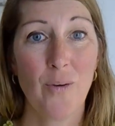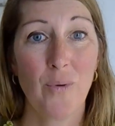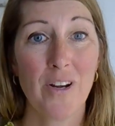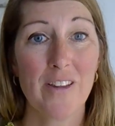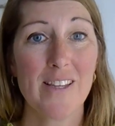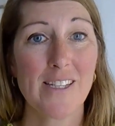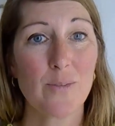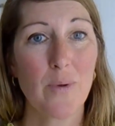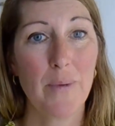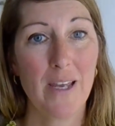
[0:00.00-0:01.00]
One of the things
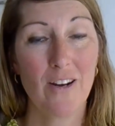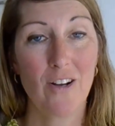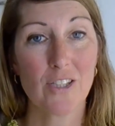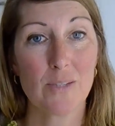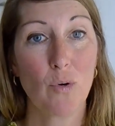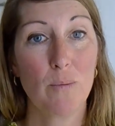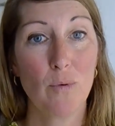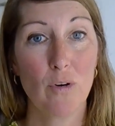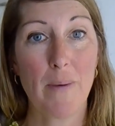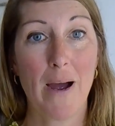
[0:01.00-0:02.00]
we're being asked more and
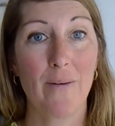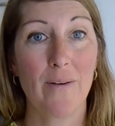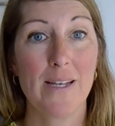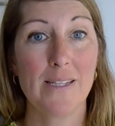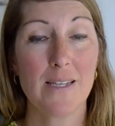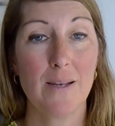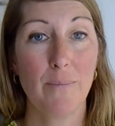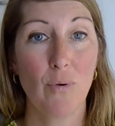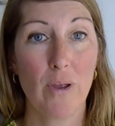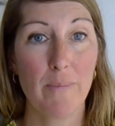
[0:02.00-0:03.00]
more about is
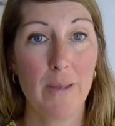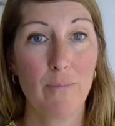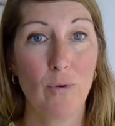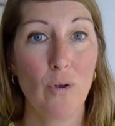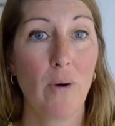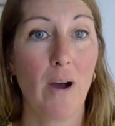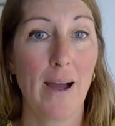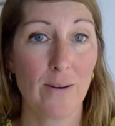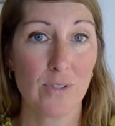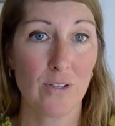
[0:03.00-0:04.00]
employing people who are
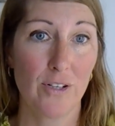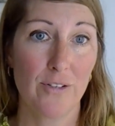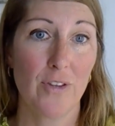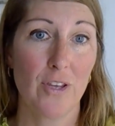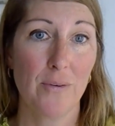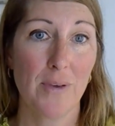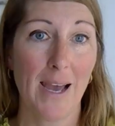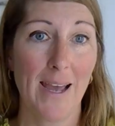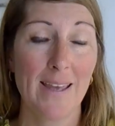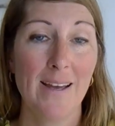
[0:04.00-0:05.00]
outside of the
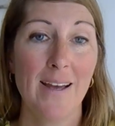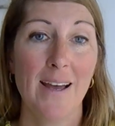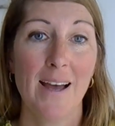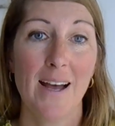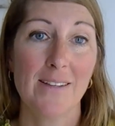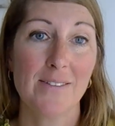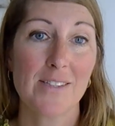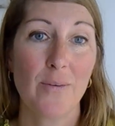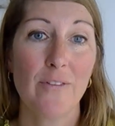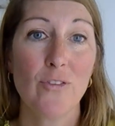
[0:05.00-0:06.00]
UK. And
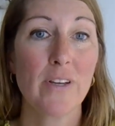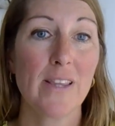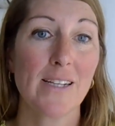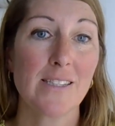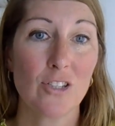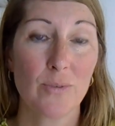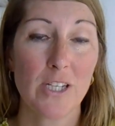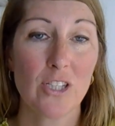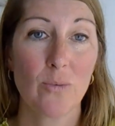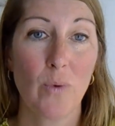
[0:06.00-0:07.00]
so if you're in that
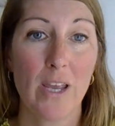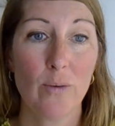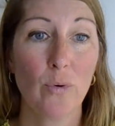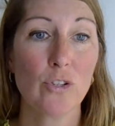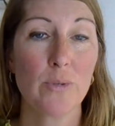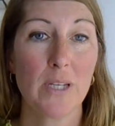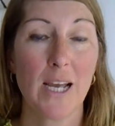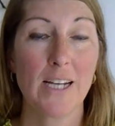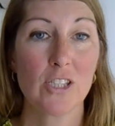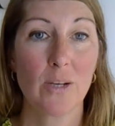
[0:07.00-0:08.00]
situation where you want to
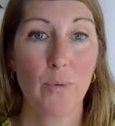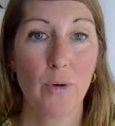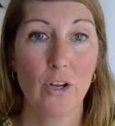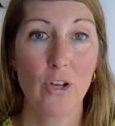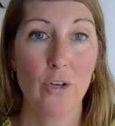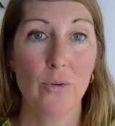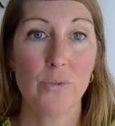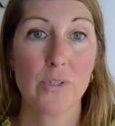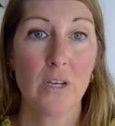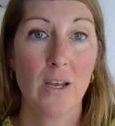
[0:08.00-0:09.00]
engage someone
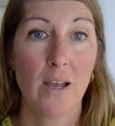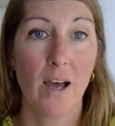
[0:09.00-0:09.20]
who's